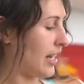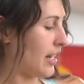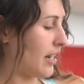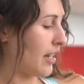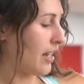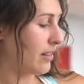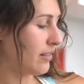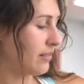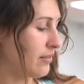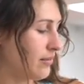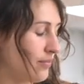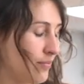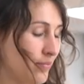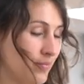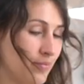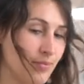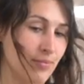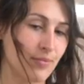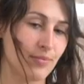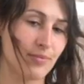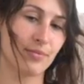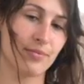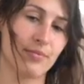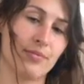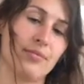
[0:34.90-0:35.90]
is run
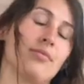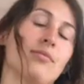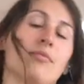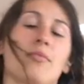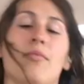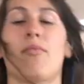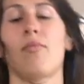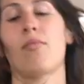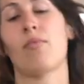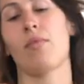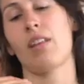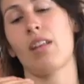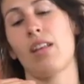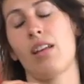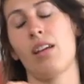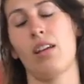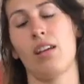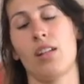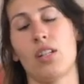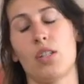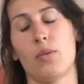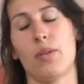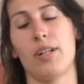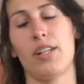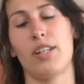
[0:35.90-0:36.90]
really
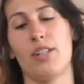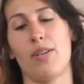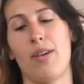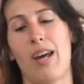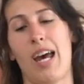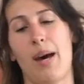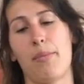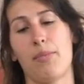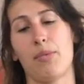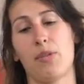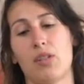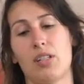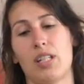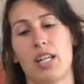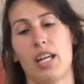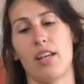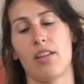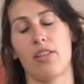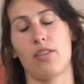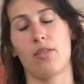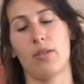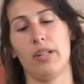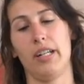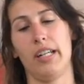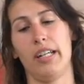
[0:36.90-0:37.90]
imitates the way that the
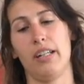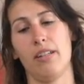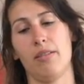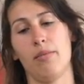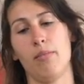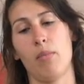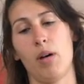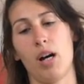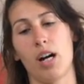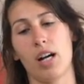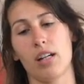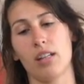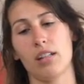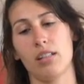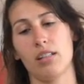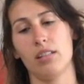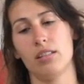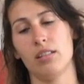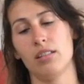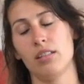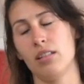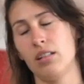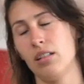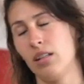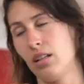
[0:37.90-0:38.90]
military is run. We
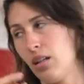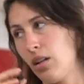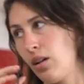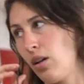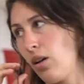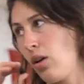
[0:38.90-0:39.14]
use a lot of the